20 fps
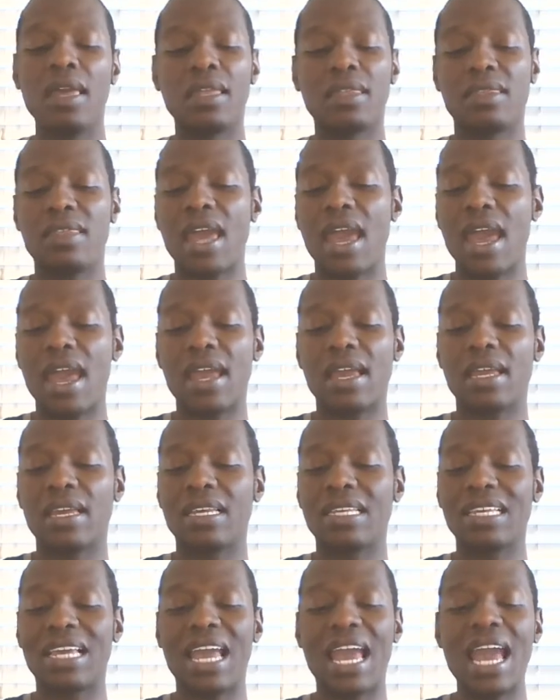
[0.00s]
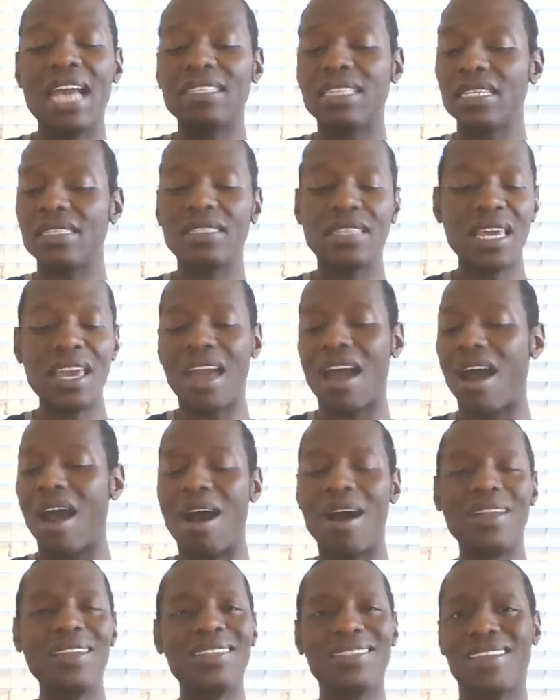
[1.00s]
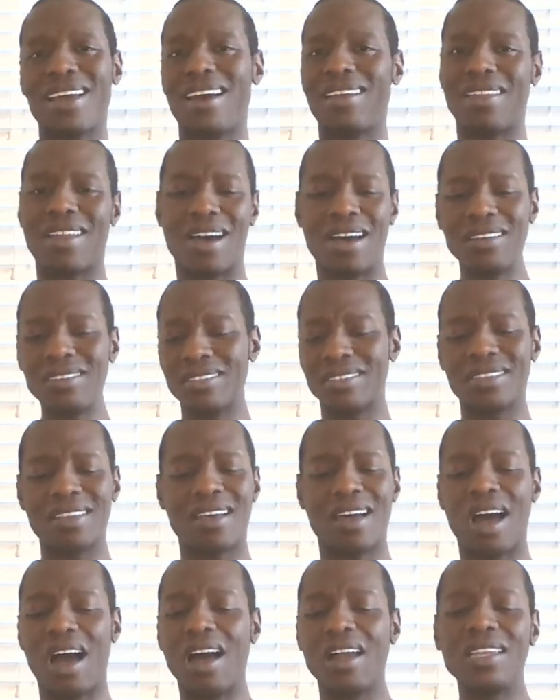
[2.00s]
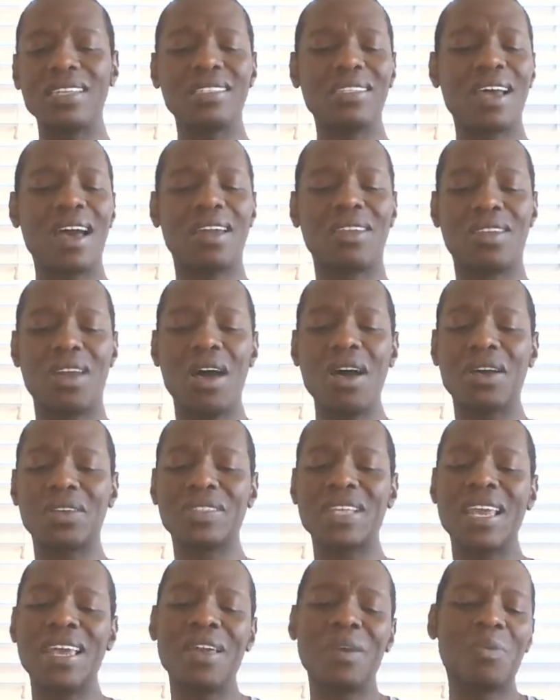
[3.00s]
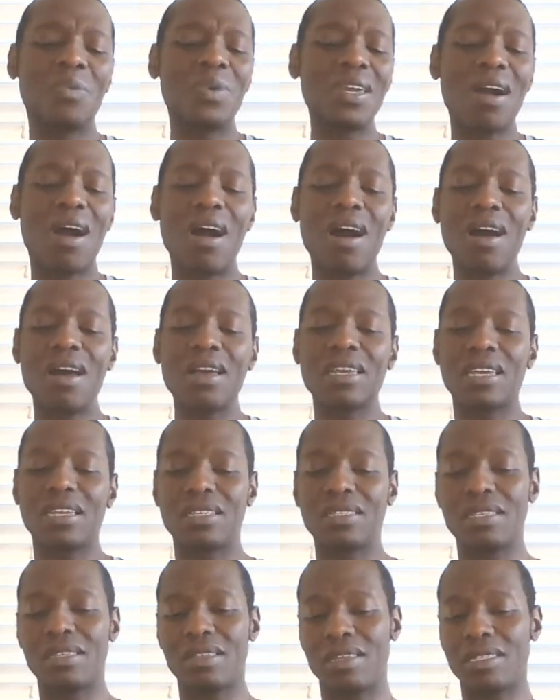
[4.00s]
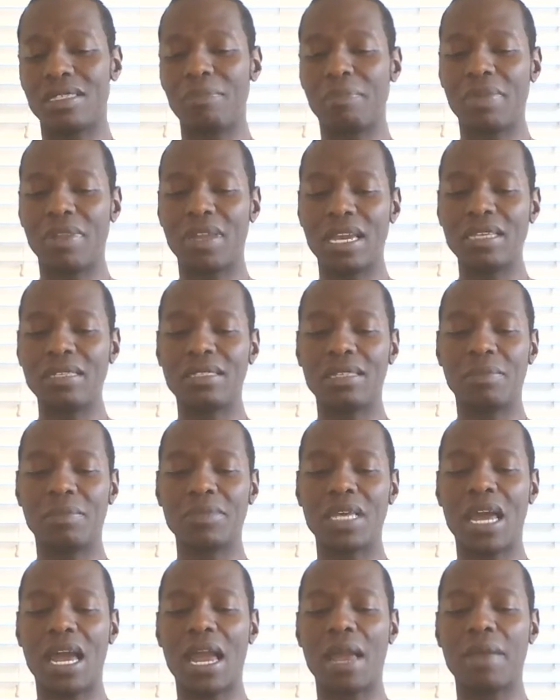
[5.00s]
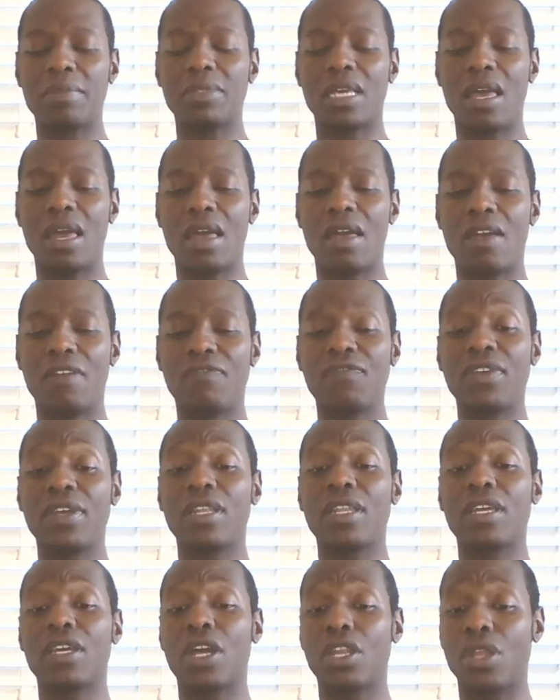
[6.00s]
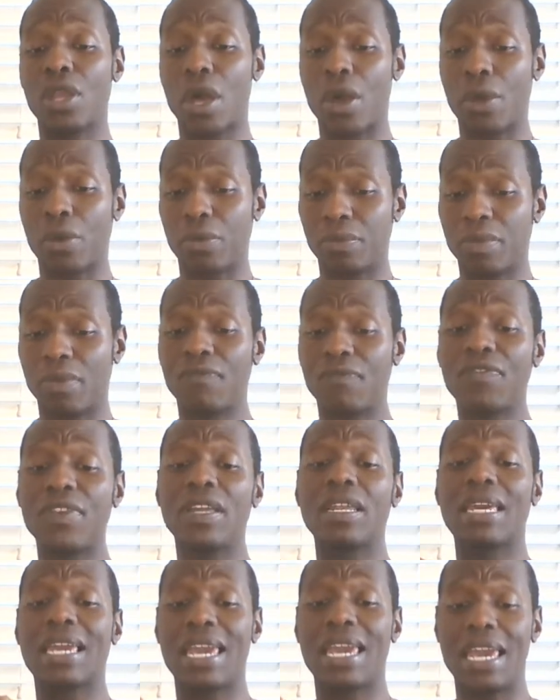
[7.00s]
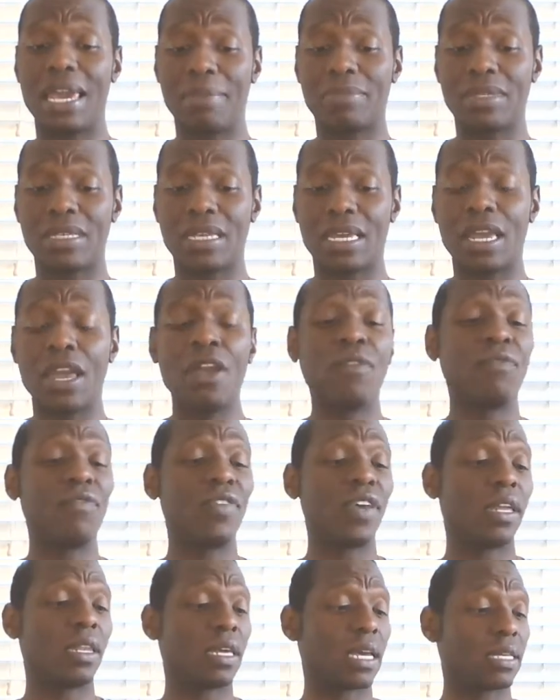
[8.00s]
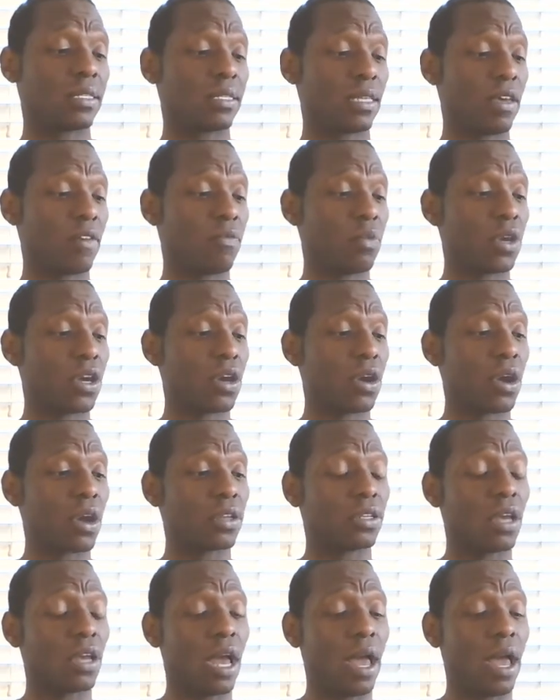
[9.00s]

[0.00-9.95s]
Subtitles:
that, as I said, all is not lost. All is not lost. We all get into this place sometimes of feeling alone, feeling empty, feeling as if we are,